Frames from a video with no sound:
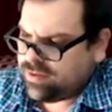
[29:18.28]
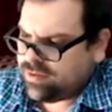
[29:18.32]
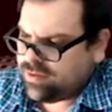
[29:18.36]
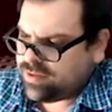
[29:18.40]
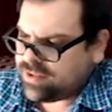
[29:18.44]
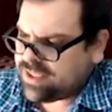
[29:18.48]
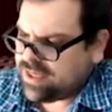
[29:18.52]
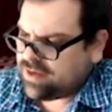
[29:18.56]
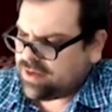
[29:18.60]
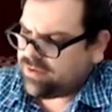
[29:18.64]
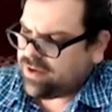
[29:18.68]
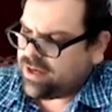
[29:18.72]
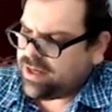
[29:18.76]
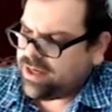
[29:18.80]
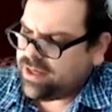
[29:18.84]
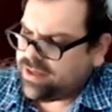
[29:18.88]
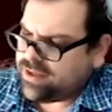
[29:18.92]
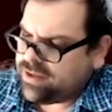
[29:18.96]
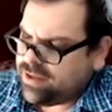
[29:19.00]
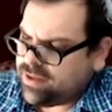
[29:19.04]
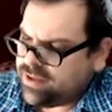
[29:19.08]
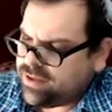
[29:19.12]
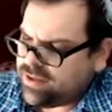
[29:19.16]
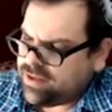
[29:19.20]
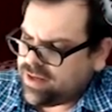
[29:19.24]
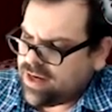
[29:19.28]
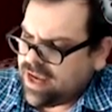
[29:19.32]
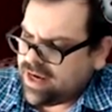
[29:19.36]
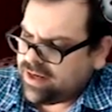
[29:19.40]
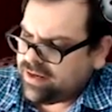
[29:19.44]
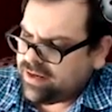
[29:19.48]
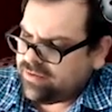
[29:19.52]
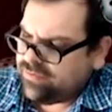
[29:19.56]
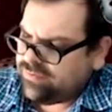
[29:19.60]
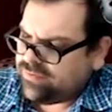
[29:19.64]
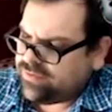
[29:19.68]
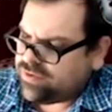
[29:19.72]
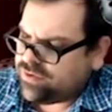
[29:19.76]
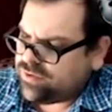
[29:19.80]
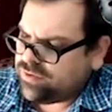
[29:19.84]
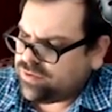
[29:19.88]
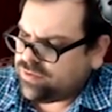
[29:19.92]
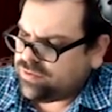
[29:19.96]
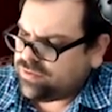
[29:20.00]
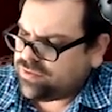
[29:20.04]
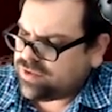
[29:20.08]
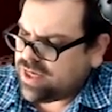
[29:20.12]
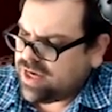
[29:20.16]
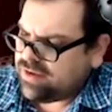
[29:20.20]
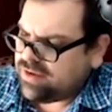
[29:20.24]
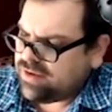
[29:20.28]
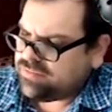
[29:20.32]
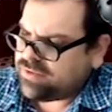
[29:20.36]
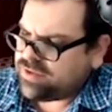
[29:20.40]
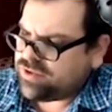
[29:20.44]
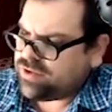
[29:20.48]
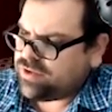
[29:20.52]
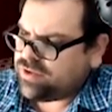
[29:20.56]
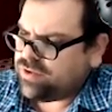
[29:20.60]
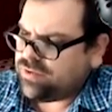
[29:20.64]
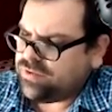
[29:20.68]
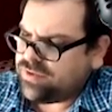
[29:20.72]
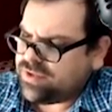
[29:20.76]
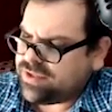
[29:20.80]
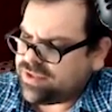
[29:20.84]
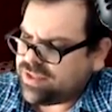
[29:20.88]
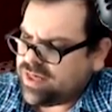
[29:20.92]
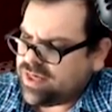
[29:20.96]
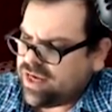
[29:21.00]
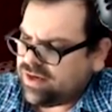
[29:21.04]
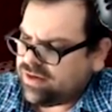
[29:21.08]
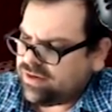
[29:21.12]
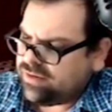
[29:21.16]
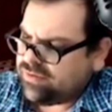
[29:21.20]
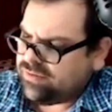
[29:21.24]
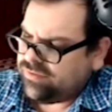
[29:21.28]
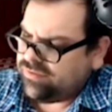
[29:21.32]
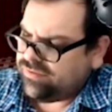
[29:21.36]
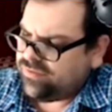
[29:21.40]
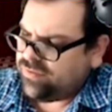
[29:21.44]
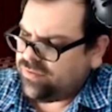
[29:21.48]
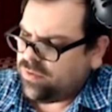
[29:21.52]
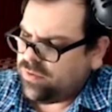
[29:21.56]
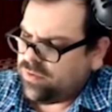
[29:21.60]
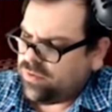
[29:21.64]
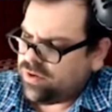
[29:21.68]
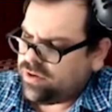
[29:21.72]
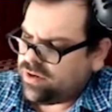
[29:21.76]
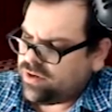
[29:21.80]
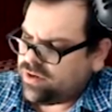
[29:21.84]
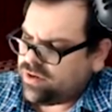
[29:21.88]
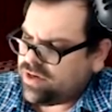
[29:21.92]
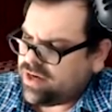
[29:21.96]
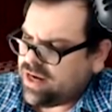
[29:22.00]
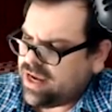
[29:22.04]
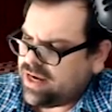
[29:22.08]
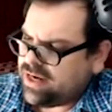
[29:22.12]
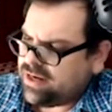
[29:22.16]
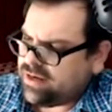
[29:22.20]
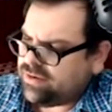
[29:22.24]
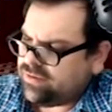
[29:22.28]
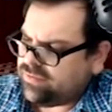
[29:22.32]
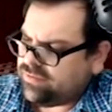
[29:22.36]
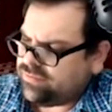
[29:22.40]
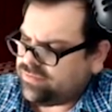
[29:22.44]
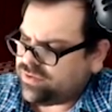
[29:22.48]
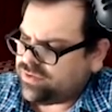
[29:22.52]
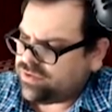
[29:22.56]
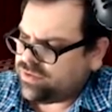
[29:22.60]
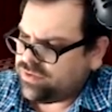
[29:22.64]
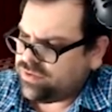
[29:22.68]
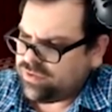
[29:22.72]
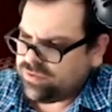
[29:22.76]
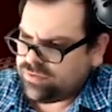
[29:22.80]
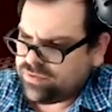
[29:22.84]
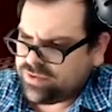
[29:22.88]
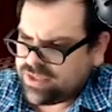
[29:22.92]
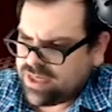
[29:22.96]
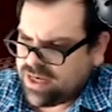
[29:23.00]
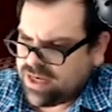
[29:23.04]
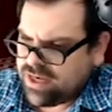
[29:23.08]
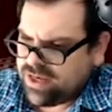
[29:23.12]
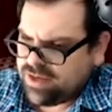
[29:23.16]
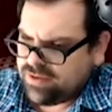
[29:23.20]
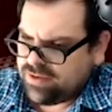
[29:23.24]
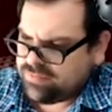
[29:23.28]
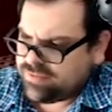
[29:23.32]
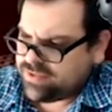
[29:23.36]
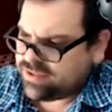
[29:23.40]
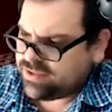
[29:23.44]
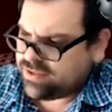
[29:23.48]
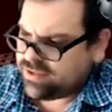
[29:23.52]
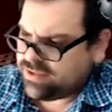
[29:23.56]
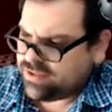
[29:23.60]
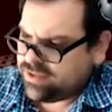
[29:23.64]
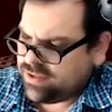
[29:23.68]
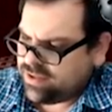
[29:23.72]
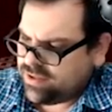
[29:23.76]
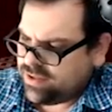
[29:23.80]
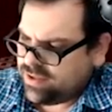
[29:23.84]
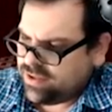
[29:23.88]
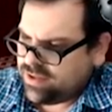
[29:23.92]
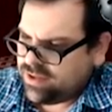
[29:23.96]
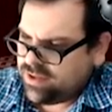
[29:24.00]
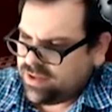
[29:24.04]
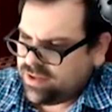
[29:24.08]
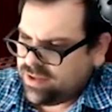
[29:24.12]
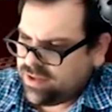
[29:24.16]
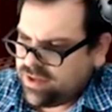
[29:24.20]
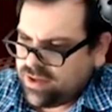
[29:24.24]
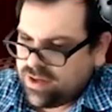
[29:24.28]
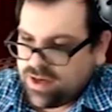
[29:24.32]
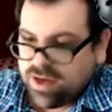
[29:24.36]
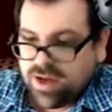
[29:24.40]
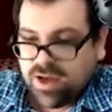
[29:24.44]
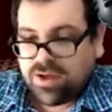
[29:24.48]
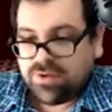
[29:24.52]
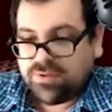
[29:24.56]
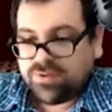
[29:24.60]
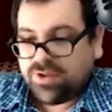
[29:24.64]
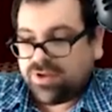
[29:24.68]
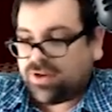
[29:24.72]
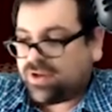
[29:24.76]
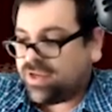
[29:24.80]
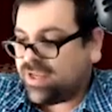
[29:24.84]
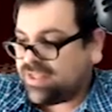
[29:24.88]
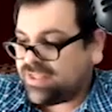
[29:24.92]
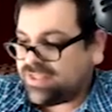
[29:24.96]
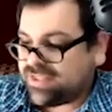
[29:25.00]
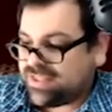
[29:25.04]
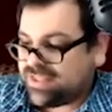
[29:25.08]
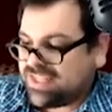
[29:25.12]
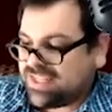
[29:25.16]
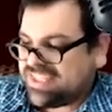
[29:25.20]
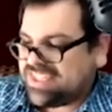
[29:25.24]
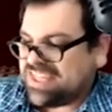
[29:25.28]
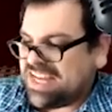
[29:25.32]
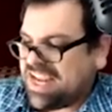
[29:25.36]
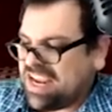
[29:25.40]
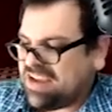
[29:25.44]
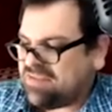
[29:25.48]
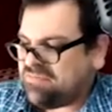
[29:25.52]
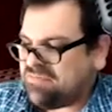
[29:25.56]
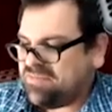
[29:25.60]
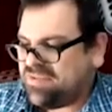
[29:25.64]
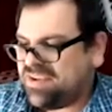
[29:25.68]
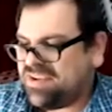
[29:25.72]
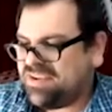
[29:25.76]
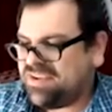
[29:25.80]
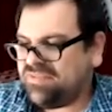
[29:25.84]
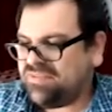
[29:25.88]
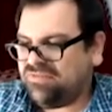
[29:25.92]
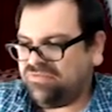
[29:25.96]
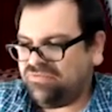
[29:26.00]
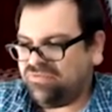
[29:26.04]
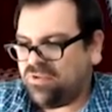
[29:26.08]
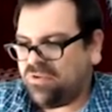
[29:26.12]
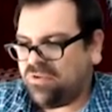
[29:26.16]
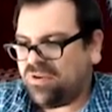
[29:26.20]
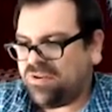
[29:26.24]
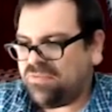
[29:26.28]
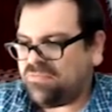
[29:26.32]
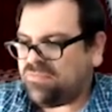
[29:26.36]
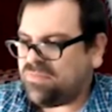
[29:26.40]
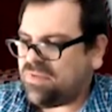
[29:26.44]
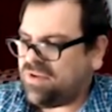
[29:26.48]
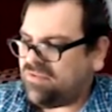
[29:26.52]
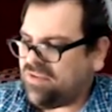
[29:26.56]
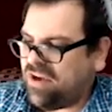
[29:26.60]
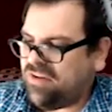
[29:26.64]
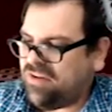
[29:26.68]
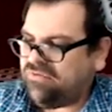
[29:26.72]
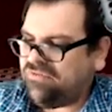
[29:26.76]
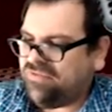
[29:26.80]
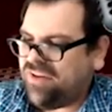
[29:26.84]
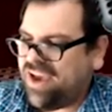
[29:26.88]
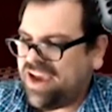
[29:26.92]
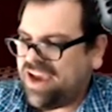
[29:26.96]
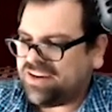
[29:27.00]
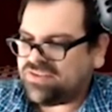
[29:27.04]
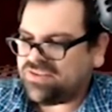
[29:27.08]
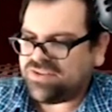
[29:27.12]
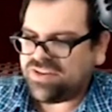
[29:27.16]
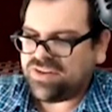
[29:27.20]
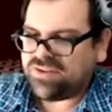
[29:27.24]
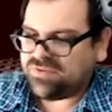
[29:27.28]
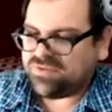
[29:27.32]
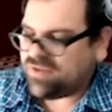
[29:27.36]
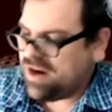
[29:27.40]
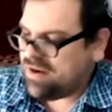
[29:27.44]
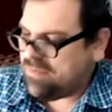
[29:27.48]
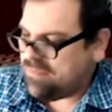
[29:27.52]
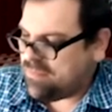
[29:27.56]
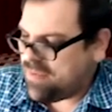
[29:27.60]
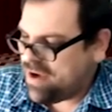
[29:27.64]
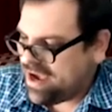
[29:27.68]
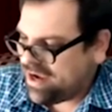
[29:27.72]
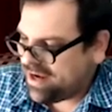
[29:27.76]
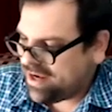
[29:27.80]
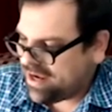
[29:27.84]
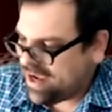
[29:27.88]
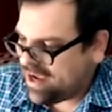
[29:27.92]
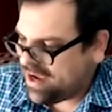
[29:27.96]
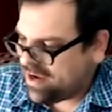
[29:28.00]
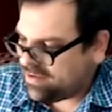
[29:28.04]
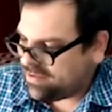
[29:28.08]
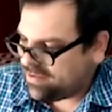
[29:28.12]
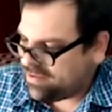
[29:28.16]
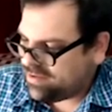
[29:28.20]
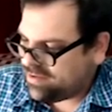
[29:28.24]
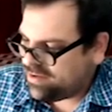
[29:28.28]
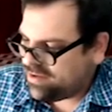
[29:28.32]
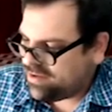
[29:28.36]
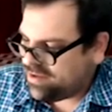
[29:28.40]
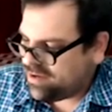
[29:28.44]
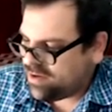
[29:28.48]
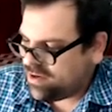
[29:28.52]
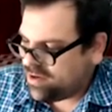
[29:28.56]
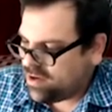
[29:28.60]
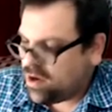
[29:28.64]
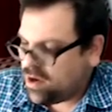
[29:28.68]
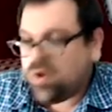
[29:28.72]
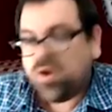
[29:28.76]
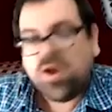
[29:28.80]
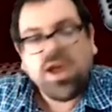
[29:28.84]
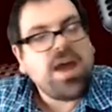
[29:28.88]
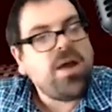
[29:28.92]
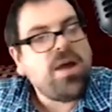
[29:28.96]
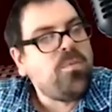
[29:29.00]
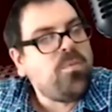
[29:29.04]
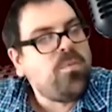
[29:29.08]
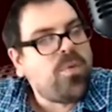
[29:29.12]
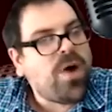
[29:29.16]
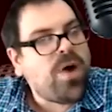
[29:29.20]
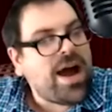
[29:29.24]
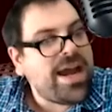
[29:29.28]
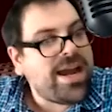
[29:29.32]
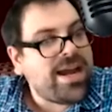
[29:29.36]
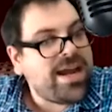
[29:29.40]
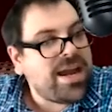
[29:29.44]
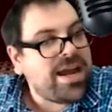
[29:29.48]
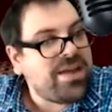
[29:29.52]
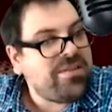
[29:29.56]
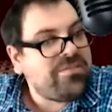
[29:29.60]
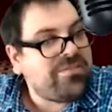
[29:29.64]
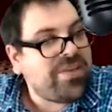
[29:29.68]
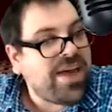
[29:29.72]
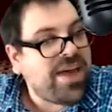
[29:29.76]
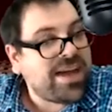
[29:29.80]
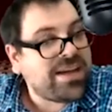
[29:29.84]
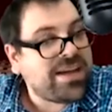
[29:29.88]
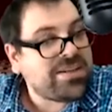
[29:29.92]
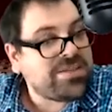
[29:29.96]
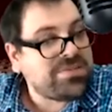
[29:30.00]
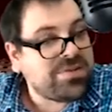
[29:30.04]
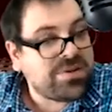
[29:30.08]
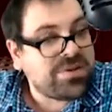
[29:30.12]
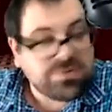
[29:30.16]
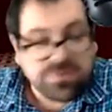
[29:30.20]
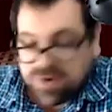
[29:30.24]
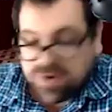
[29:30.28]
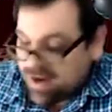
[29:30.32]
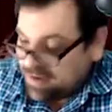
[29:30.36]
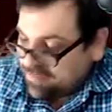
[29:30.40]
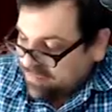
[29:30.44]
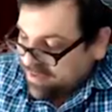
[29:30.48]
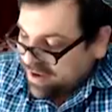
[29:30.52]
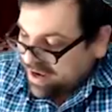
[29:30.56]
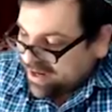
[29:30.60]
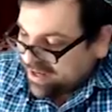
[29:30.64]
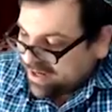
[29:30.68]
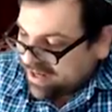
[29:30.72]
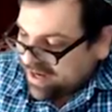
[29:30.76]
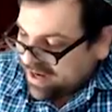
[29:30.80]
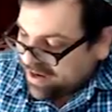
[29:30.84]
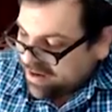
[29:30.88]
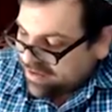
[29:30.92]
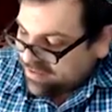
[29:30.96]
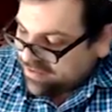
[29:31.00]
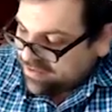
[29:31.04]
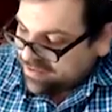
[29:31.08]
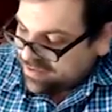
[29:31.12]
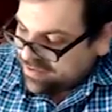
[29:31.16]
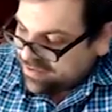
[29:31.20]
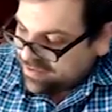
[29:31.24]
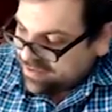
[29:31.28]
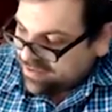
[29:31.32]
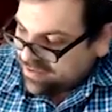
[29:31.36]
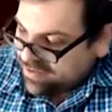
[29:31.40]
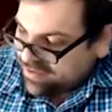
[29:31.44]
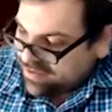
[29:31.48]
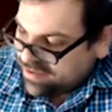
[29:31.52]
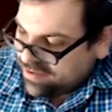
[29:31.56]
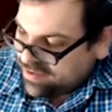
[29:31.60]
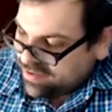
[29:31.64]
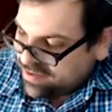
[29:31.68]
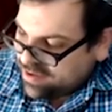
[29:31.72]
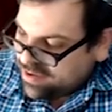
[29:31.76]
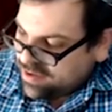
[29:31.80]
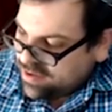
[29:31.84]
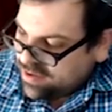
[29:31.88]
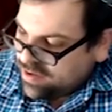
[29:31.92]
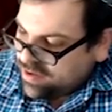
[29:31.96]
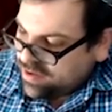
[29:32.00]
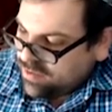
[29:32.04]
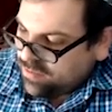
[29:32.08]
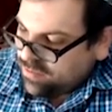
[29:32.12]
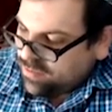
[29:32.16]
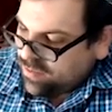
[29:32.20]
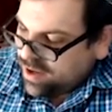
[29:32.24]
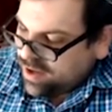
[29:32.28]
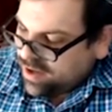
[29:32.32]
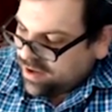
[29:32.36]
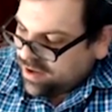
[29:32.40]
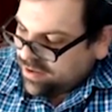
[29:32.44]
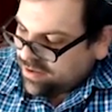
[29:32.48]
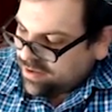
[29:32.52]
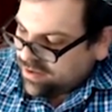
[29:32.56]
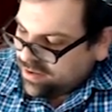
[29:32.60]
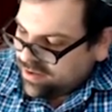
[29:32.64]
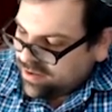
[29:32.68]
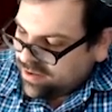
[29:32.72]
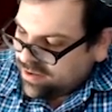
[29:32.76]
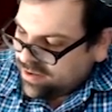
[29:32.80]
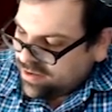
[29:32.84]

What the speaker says: Is that right? Negative 2 times 2 is negative 4. Negative 2 times... Oh, look, it's the same form. I factored it right back out. And why did I factor it right back out? Well,